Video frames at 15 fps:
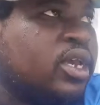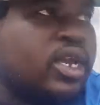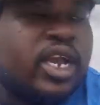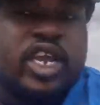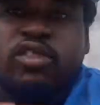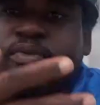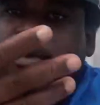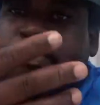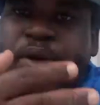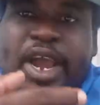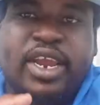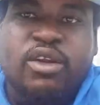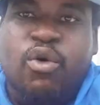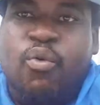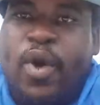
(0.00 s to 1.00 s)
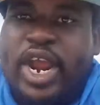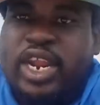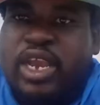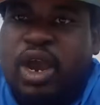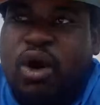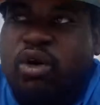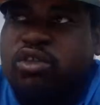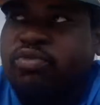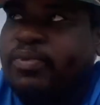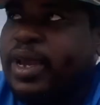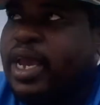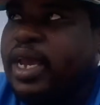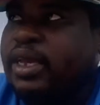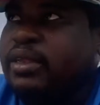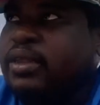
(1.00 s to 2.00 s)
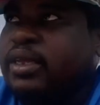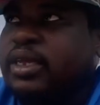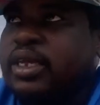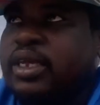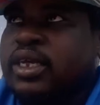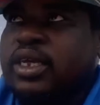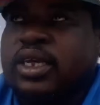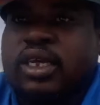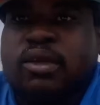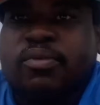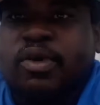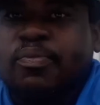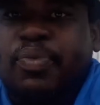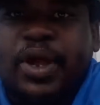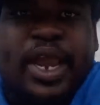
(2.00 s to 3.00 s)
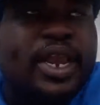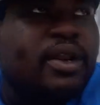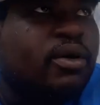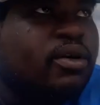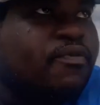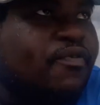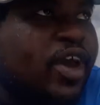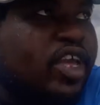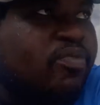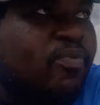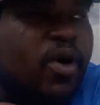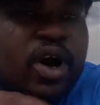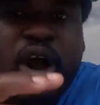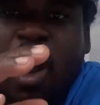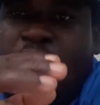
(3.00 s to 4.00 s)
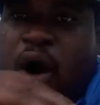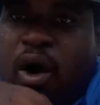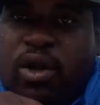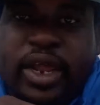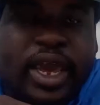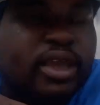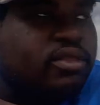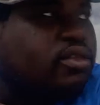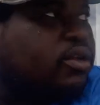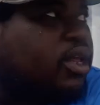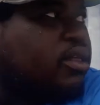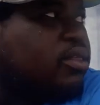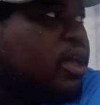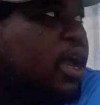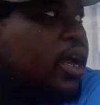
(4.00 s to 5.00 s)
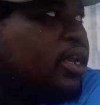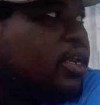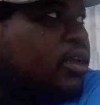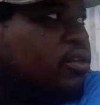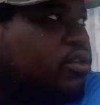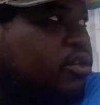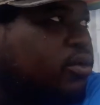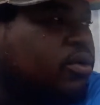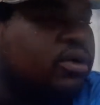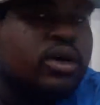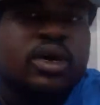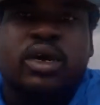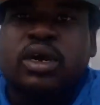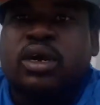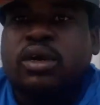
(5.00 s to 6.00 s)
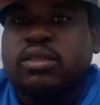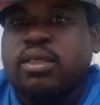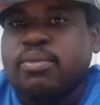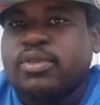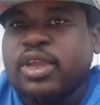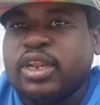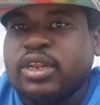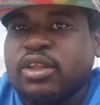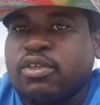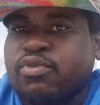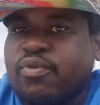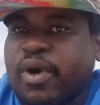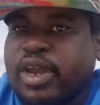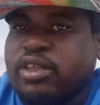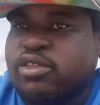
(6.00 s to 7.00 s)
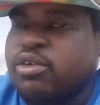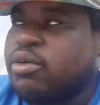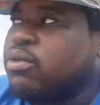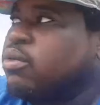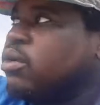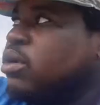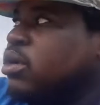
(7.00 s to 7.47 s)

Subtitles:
It's been playing on radios, man. It's been playing on the Facebook, all that. So that's how it is too. So I'm telling you this way too.